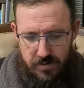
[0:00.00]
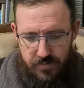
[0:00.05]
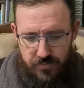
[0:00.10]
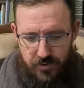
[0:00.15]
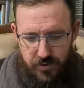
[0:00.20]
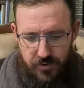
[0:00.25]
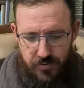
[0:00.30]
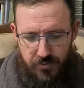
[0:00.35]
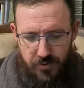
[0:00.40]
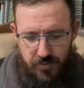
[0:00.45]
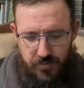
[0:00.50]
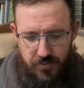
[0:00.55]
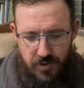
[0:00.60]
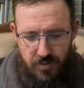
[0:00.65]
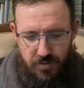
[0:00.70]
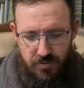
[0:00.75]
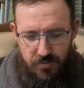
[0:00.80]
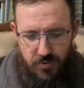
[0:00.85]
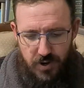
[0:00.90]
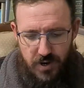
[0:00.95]
Verse
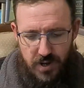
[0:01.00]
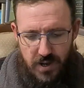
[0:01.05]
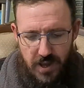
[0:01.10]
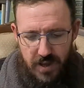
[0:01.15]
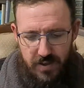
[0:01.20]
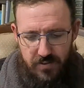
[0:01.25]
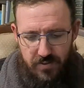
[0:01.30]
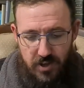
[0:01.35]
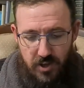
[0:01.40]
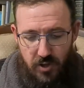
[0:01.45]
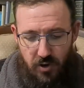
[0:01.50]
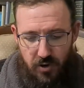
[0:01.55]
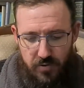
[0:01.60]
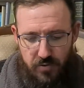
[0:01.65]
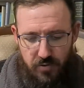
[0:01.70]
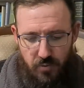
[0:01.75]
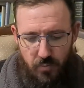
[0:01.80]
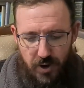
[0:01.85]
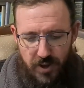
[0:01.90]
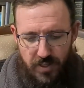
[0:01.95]
53 As he
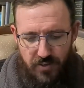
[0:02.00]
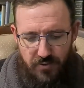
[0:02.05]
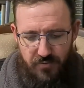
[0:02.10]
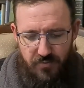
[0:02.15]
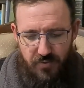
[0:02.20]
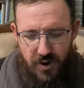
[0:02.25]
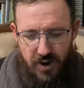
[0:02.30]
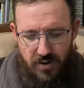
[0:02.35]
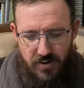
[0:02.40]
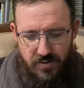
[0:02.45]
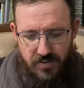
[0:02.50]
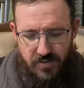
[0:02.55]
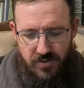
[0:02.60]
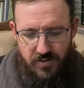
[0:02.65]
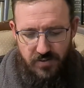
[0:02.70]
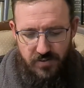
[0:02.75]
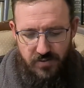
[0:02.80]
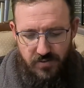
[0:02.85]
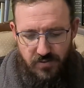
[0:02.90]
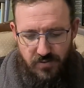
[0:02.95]
goes away, the
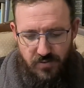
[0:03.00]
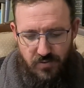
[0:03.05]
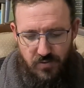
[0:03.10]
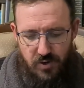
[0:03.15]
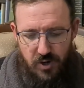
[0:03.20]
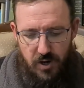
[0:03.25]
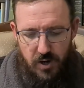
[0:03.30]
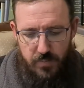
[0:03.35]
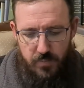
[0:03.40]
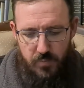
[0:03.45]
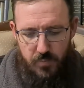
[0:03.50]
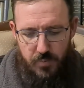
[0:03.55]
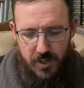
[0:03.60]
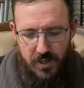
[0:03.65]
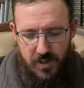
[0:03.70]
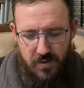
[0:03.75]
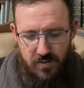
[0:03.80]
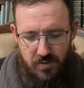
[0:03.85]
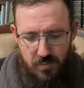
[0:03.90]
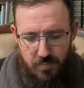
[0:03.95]
Pharisees and scribes
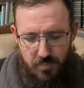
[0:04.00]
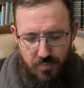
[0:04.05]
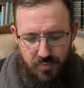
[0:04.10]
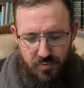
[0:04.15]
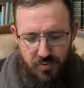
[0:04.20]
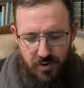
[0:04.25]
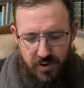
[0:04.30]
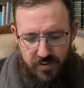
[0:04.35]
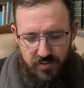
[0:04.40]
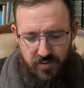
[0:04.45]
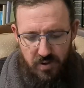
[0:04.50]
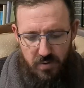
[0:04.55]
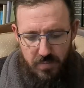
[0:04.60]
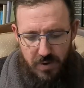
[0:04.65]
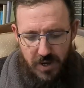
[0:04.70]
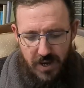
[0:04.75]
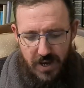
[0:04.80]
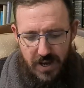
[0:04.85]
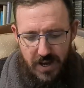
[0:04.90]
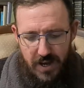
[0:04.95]
begin to press him
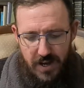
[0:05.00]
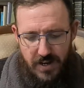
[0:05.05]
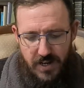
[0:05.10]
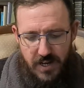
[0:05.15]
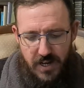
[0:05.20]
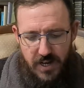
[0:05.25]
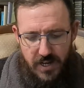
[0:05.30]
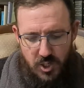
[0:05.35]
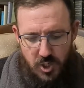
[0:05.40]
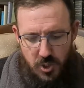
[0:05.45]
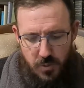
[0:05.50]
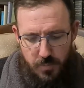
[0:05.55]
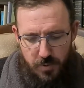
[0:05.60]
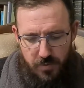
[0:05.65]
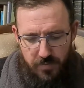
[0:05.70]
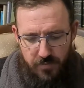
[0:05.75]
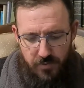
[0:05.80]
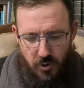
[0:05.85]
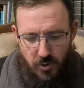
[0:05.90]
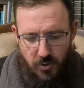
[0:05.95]
hard, to
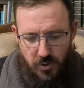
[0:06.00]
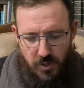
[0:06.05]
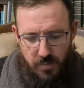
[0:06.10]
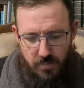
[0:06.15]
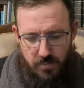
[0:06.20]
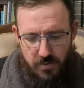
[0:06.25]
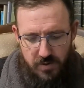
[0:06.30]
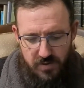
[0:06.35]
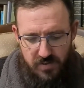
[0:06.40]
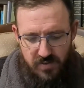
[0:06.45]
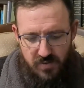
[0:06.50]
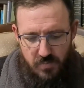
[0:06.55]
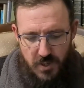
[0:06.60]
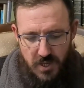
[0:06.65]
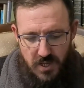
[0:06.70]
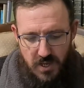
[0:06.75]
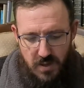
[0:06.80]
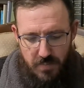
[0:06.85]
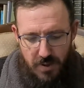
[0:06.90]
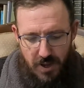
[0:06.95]
provoke him, to
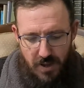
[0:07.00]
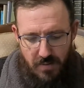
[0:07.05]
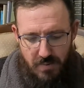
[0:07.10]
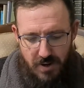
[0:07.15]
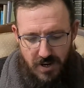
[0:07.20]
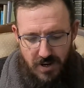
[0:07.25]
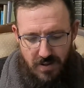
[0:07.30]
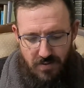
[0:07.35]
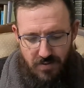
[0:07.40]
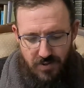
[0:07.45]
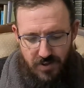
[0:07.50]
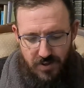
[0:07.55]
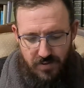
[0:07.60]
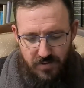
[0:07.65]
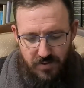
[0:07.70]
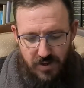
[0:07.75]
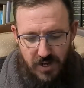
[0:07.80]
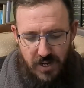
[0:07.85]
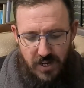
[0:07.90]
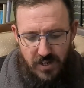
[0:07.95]
speak about many
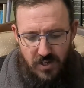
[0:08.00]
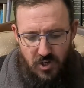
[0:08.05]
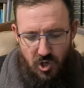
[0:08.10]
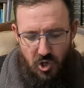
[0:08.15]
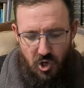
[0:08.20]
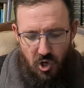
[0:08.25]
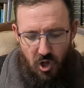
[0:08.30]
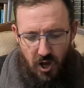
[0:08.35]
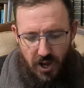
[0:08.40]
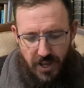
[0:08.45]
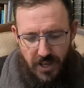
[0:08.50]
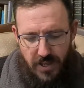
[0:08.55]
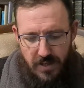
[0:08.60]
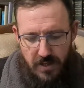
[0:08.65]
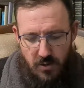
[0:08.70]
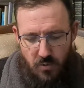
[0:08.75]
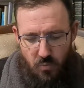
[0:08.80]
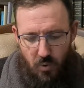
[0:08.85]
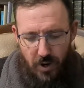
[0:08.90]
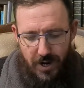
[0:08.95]
things, lying
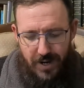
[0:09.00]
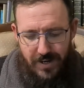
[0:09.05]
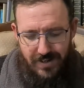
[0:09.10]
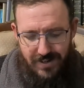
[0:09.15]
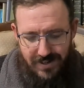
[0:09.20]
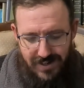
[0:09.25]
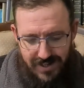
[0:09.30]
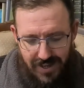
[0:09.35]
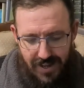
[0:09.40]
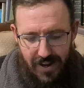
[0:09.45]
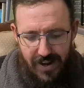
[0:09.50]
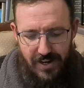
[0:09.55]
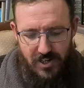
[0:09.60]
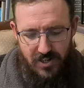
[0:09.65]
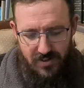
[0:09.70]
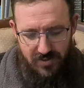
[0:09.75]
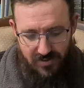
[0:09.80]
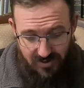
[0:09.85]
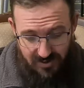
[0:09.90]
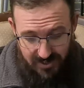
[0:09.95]
in wait
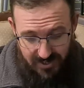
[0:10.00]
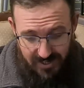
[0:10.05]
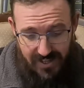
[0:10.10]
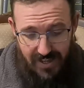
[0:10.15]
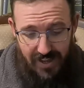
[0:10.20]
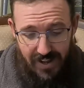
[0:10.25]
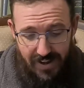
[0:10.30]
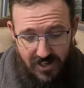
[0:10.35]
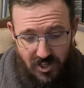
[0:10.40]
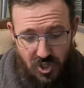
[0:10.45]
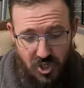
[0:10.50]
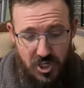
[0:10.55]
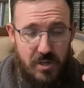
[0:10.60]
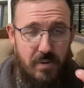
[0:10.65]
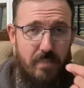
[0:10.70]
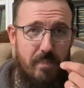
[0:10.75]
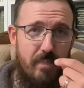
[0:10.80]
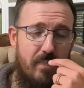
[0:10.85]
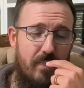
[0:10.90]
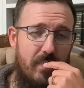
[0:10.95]
to catch him.